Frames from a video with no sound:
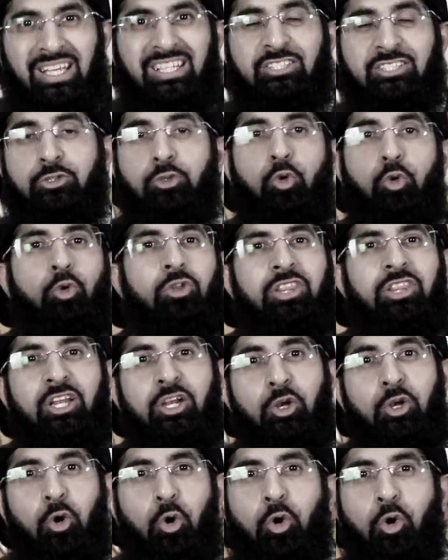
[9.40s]
We saw
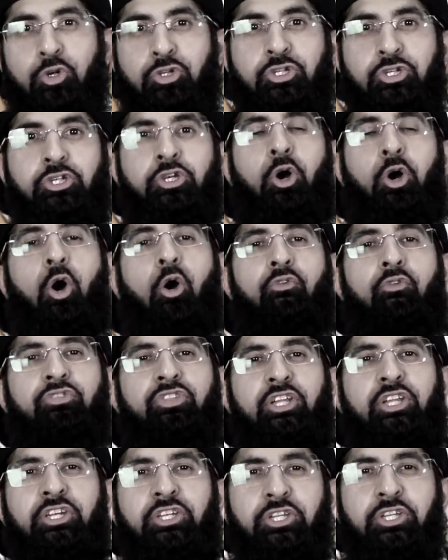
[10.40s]
the launch
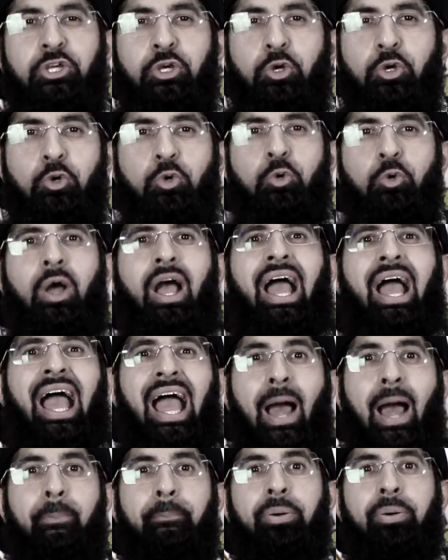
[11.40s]
of the new
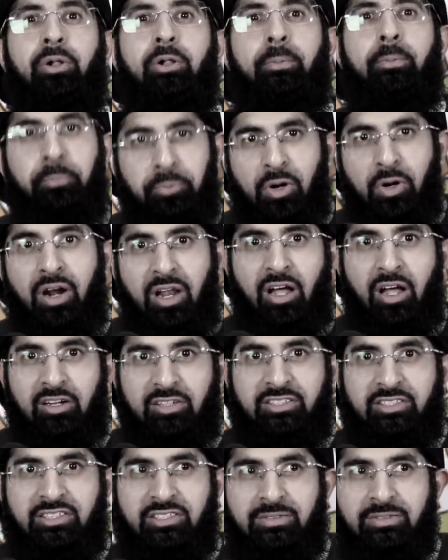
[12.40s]
Apple
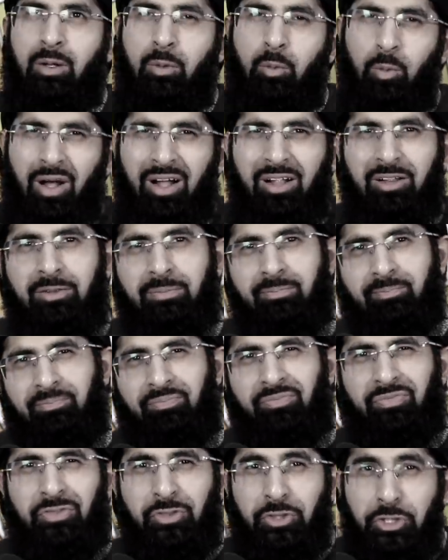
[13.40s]
products. Well,
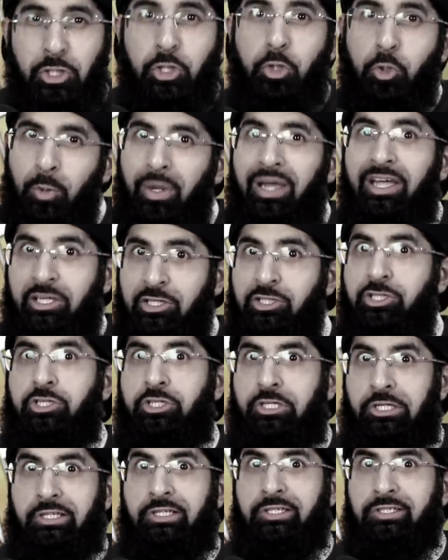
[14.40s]

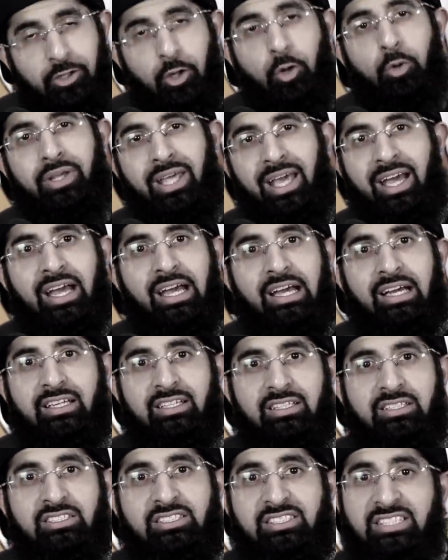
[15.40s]
newish. And oh
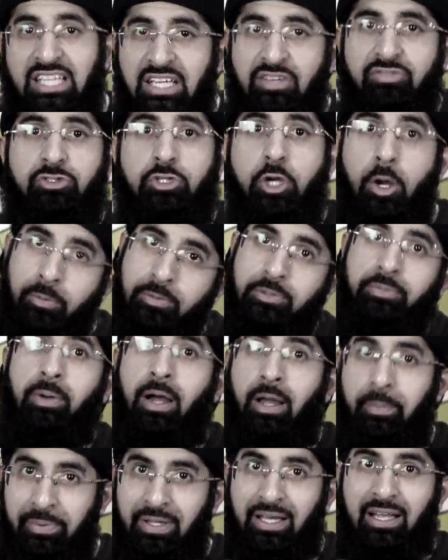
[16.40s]
yeah, Steve
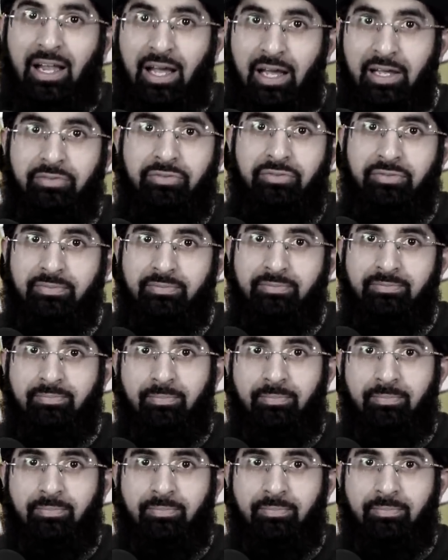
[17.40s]
Jobs might be alive